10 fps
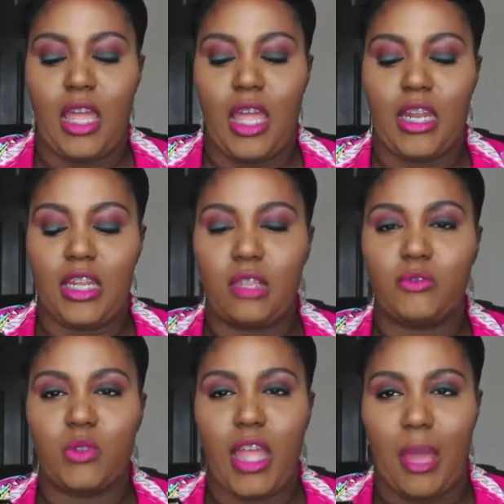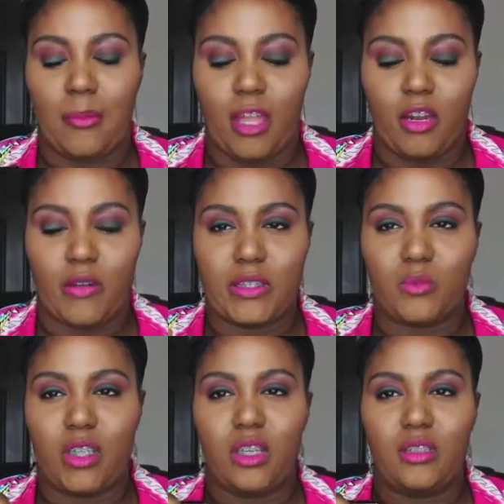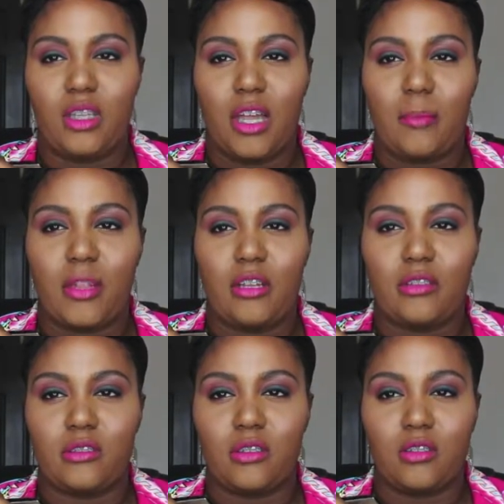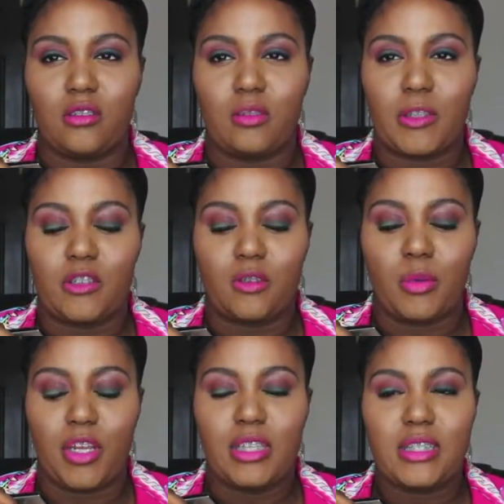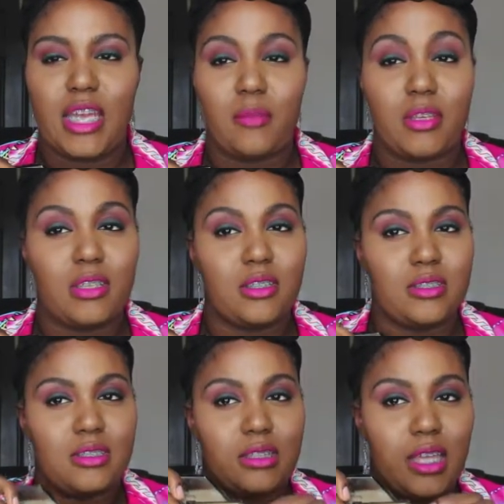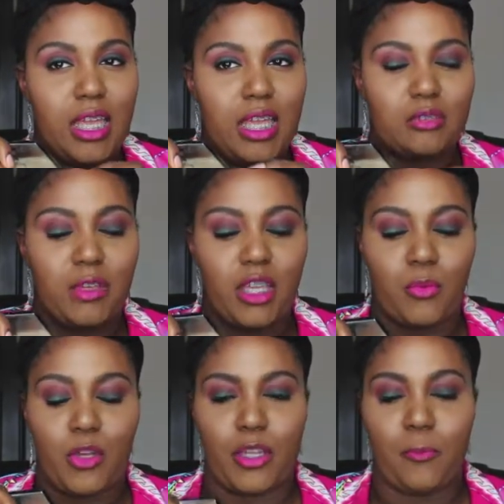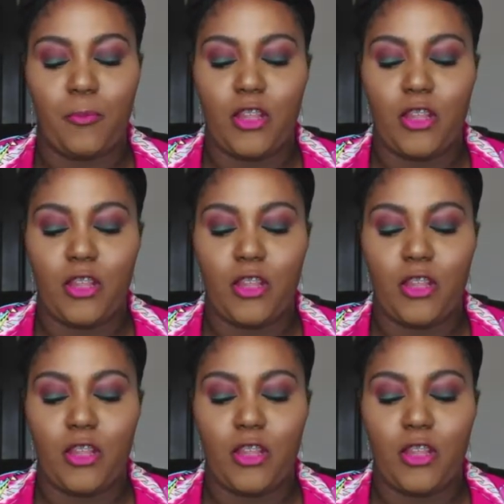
And it comes with the applicator as well. The applicator is a little bit on the brown side, because hey, it has makeup on it.